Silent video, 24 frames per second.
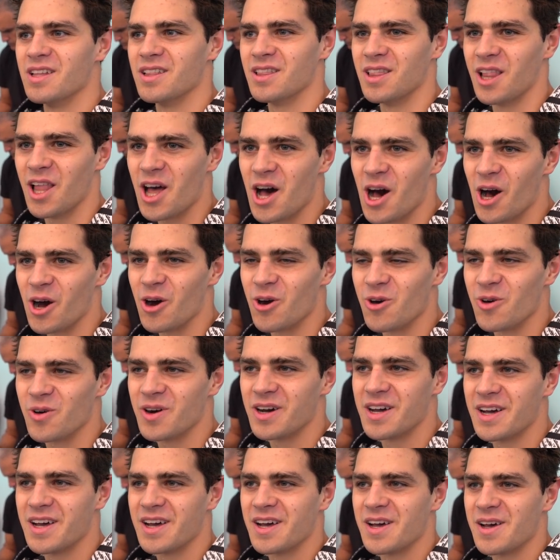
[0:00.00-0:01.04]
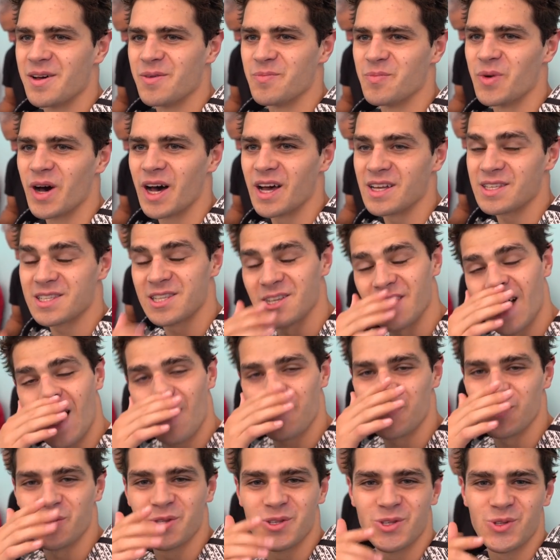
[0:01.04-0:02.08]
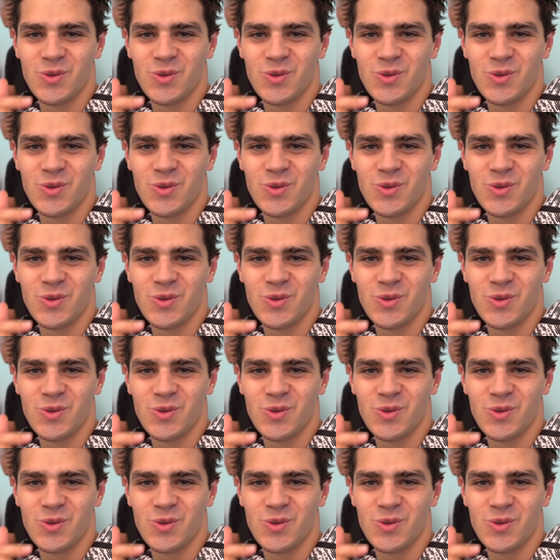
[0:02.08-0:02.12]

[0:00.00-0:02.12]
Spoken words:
low, but still happy with the